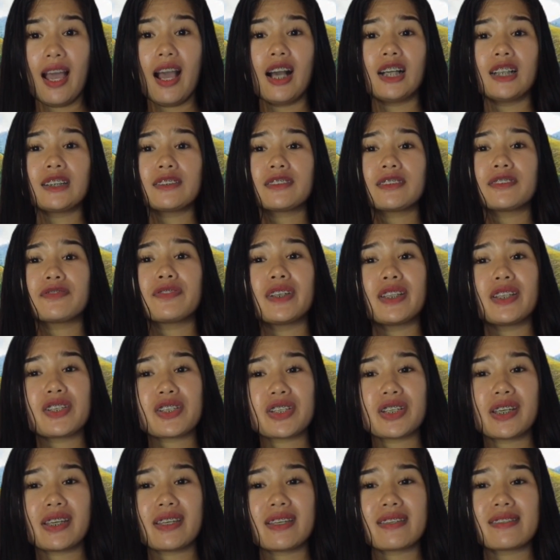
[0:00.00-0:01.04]
After
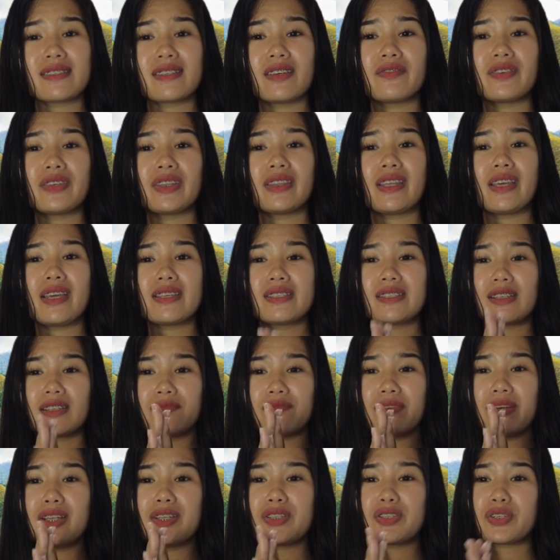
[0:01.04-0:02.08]
finishing his 7 days
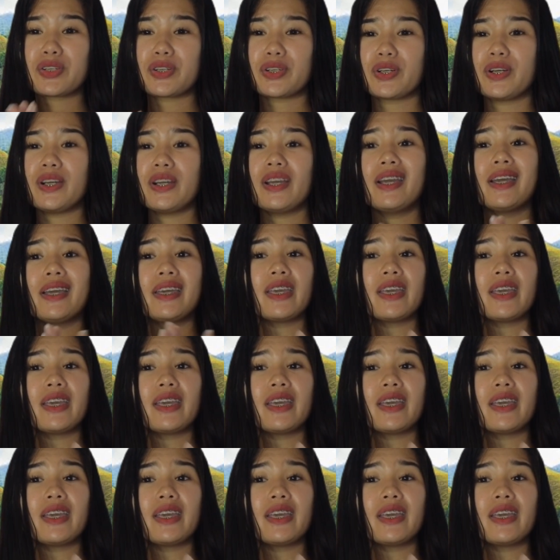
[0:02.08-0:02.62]
adventure,